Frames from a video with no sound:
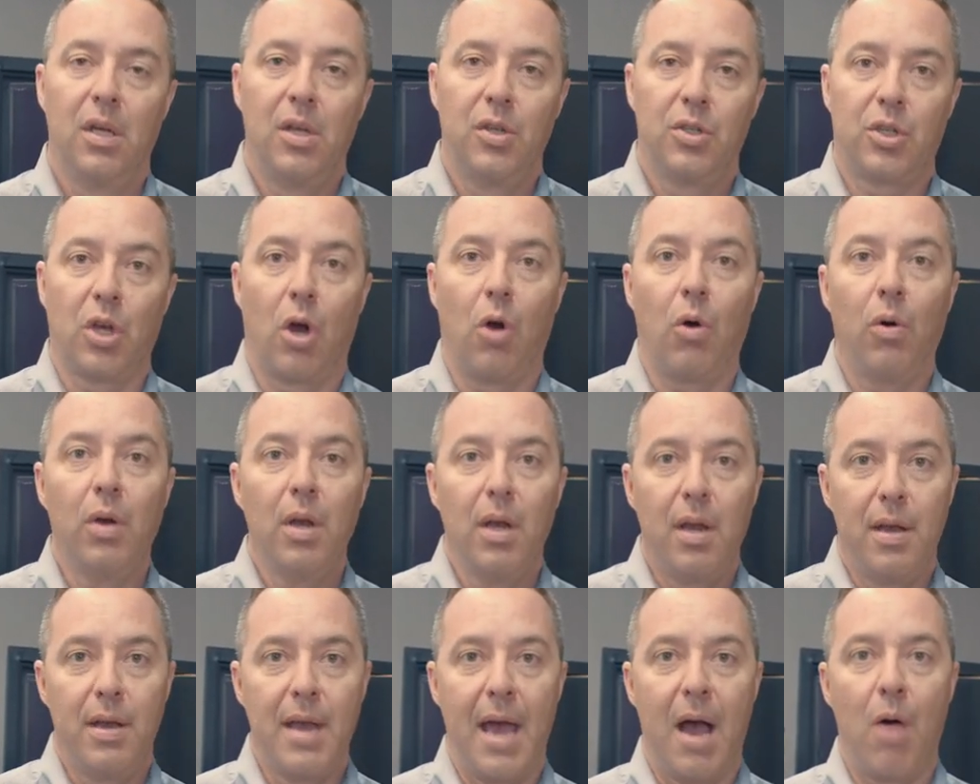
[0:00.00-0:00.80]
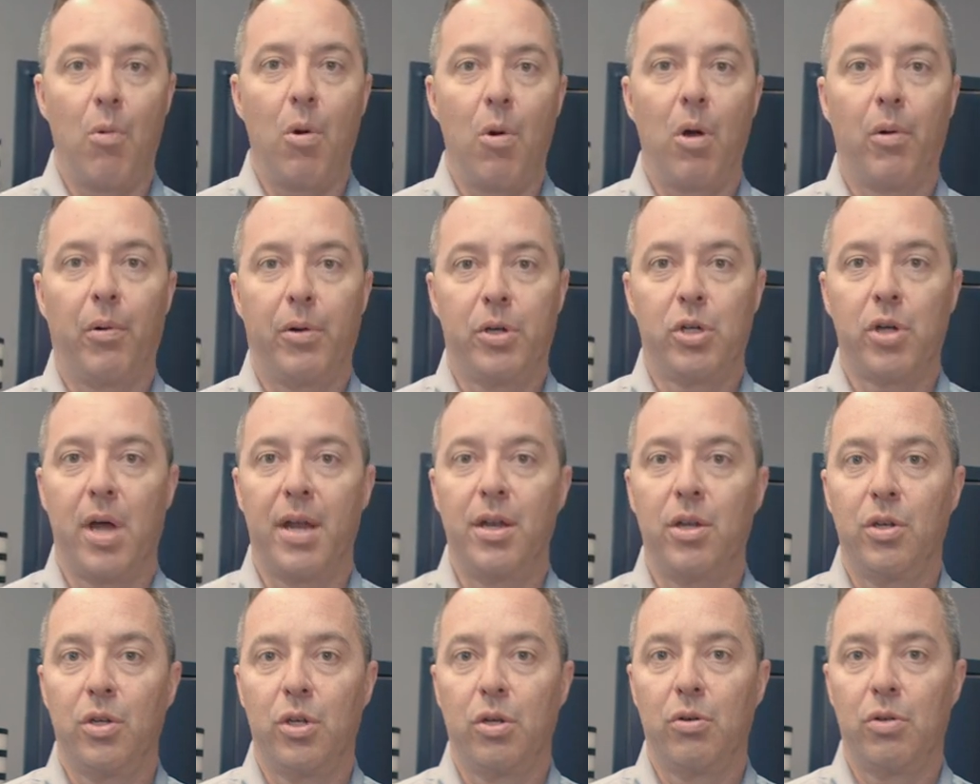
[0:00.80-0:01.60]
So now what we're
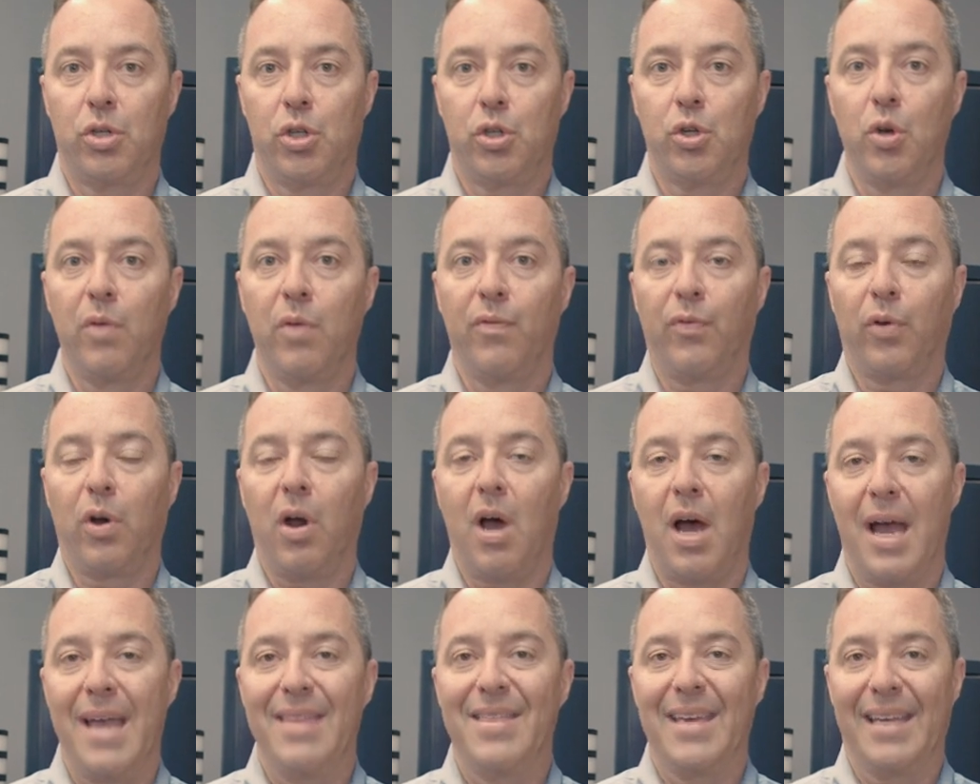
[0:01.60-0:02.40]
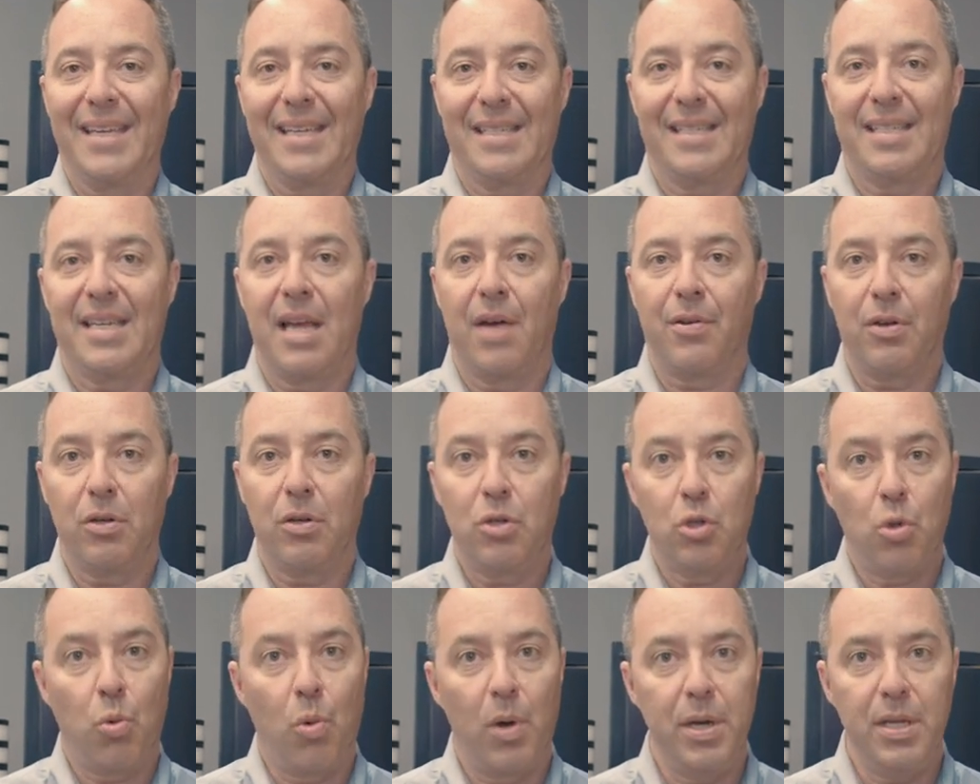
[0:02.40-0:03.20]
trying to do is shoot for a height that gets down to
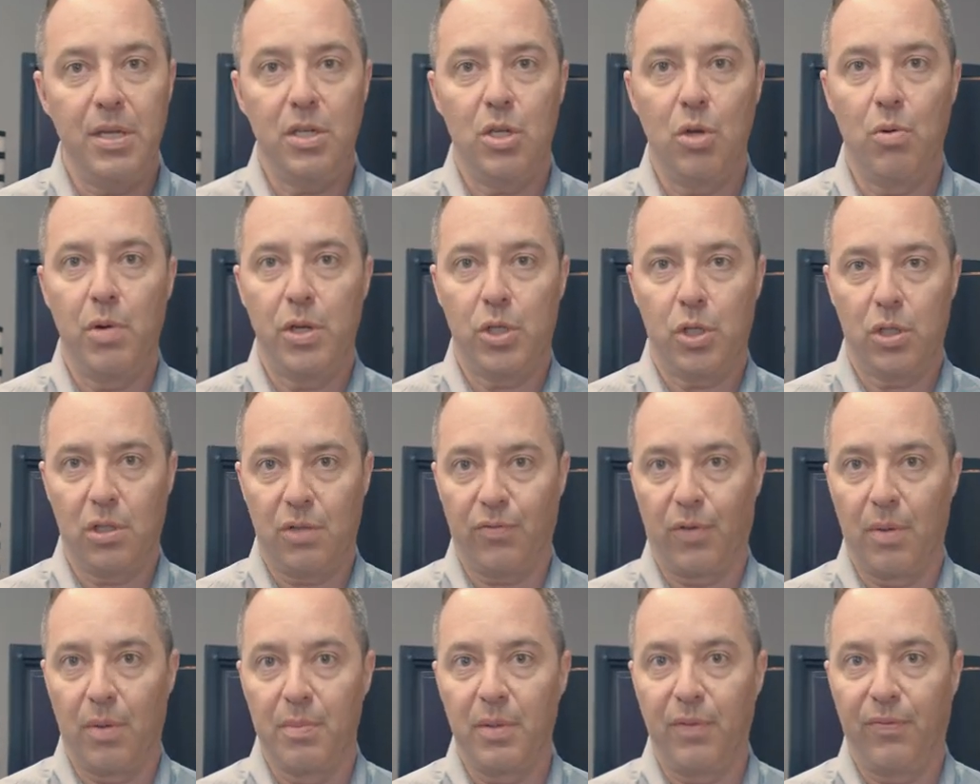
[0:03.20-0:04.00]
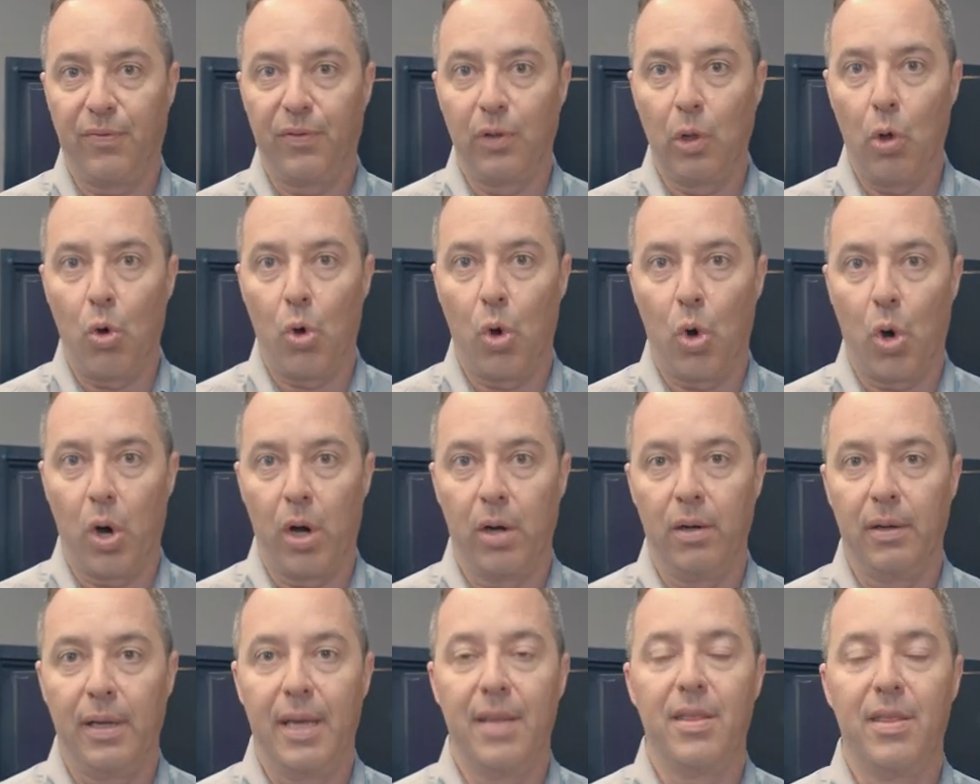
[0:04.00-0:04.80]
22 inches from the
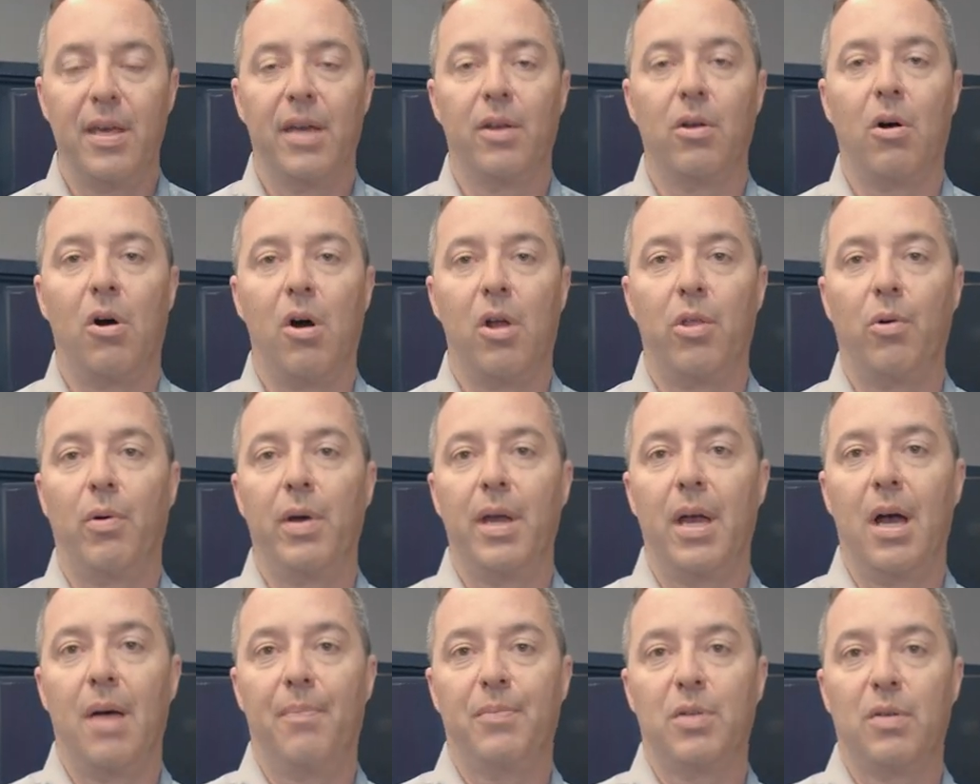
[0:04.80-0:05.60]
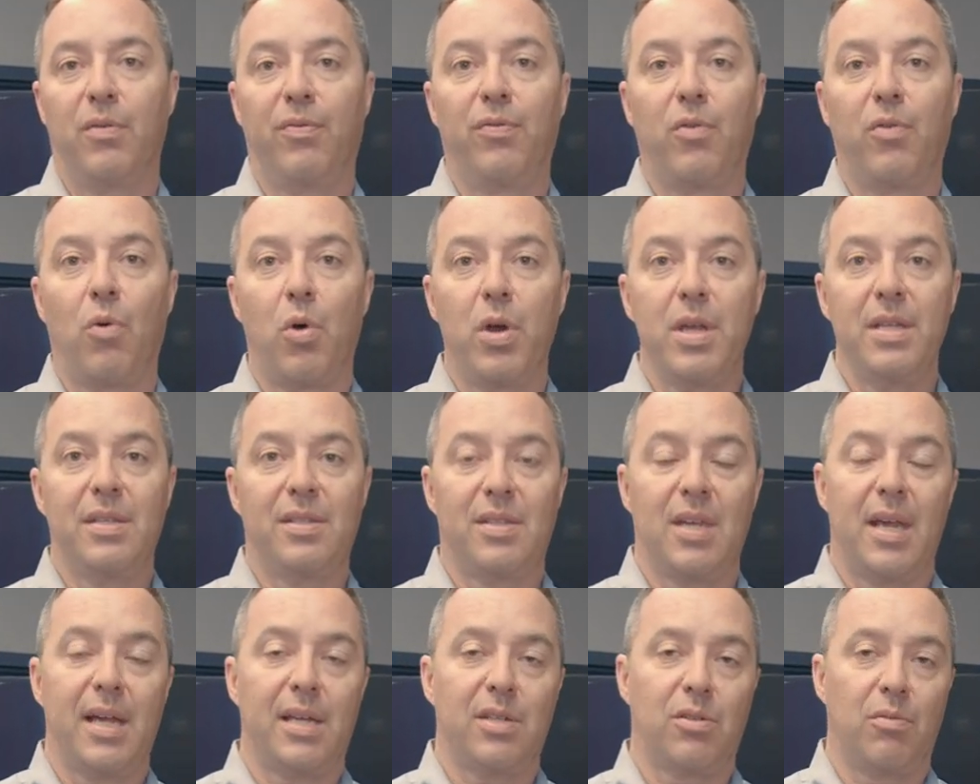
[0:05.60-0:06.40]
floor and then all the way up to
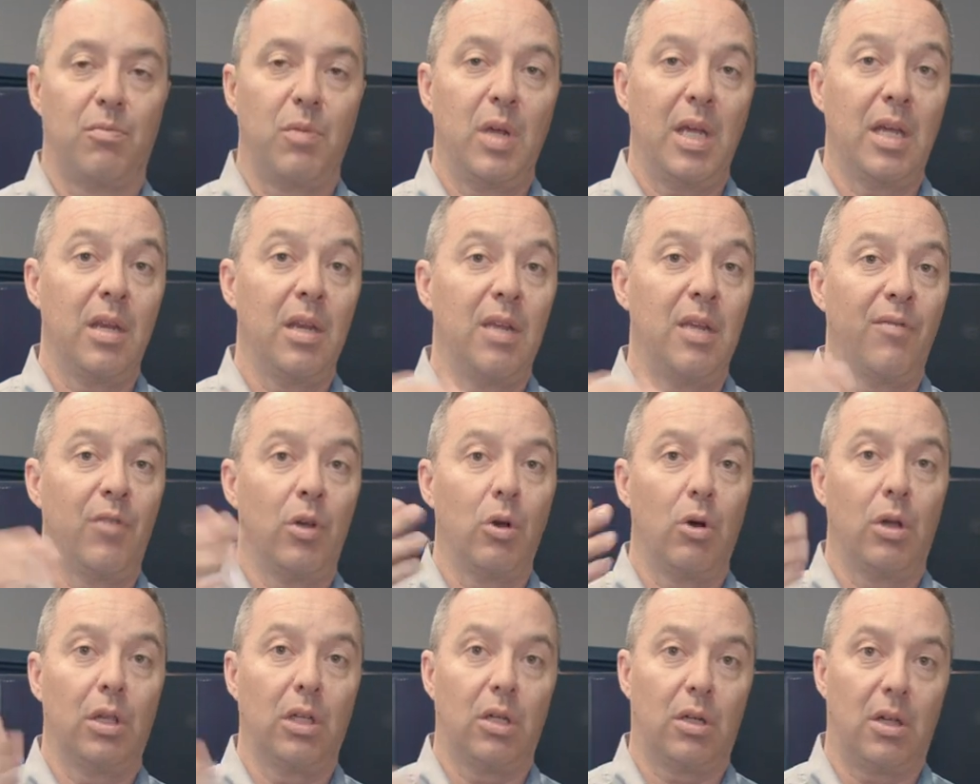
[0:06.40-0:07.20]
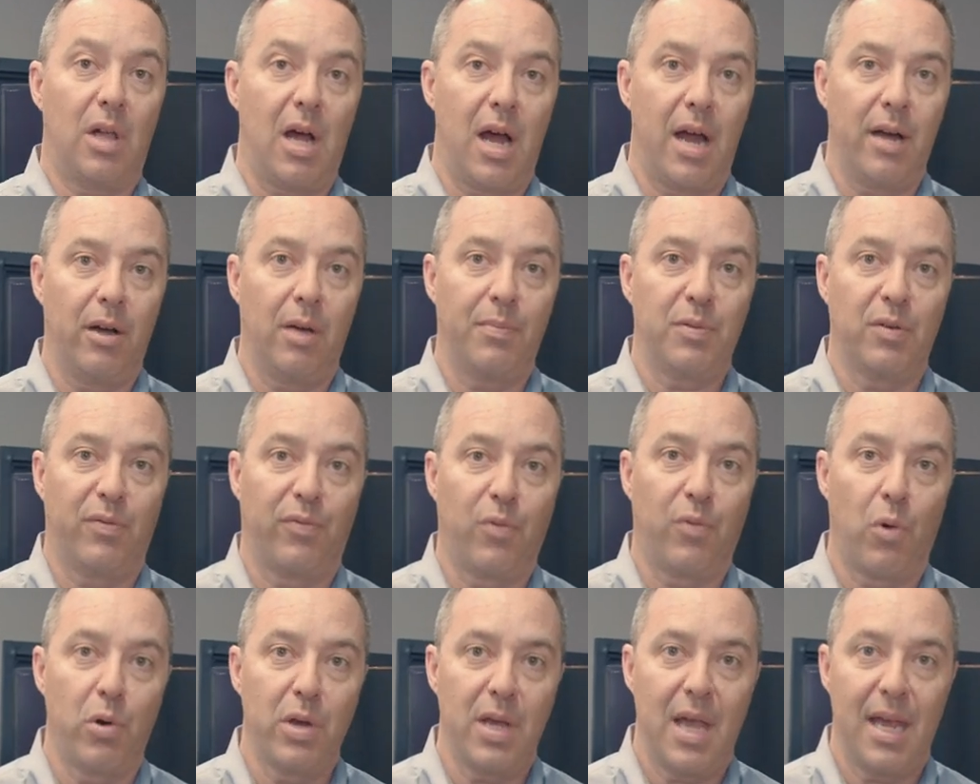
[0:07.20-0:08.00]
46, and we can even go a little higher up to
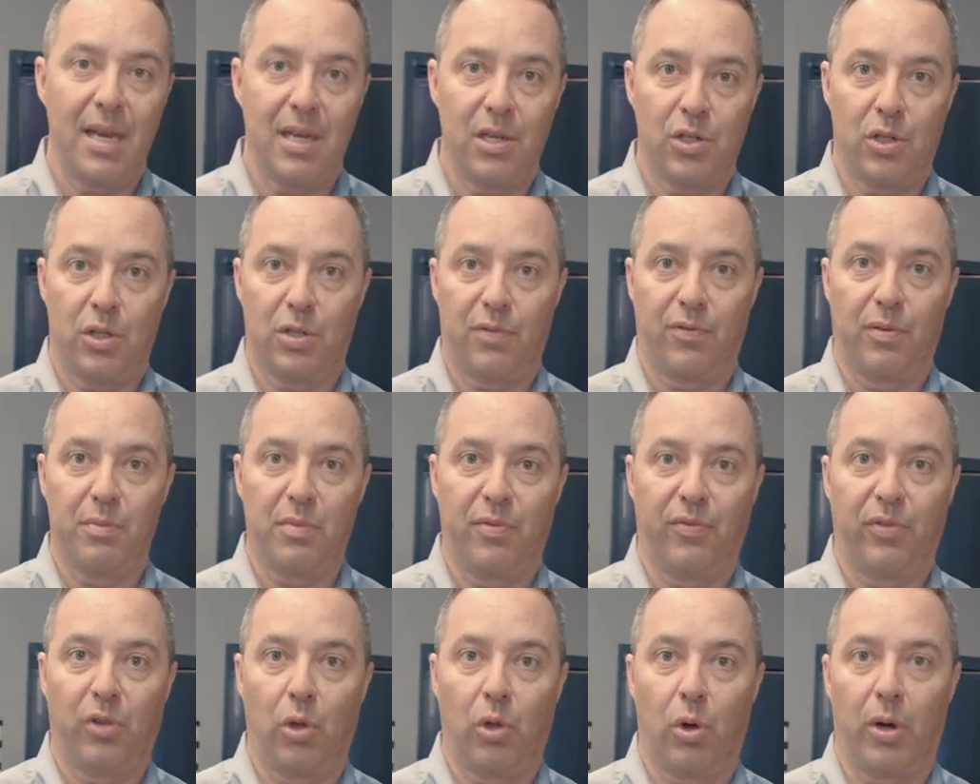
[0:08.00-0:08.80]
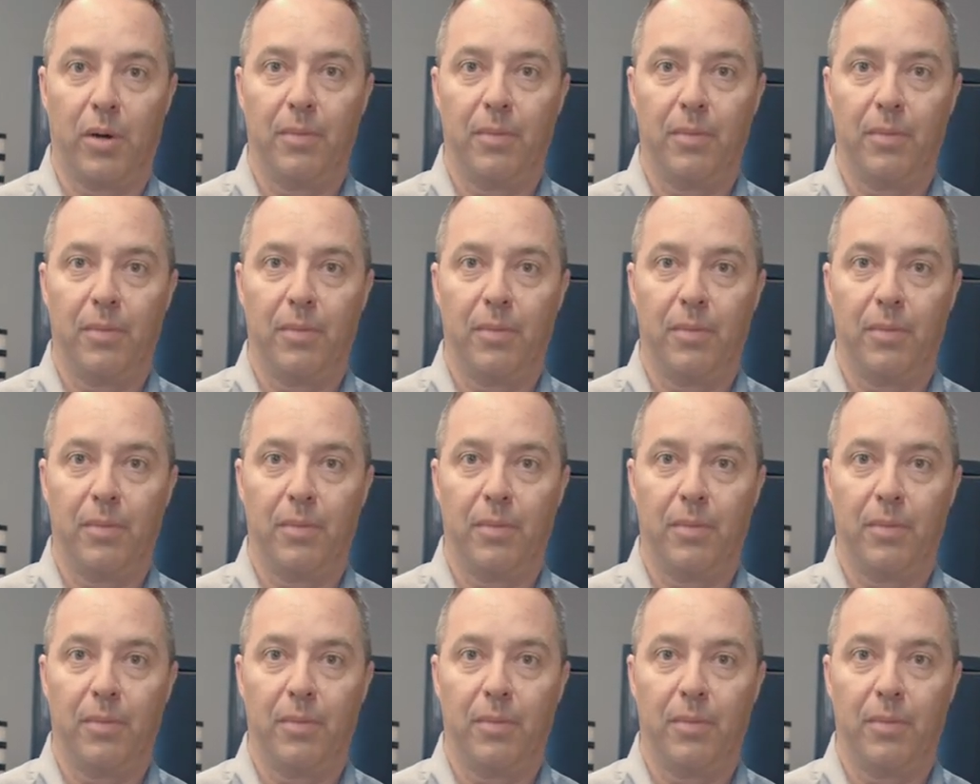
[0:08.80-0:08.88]
48 inches from the floor.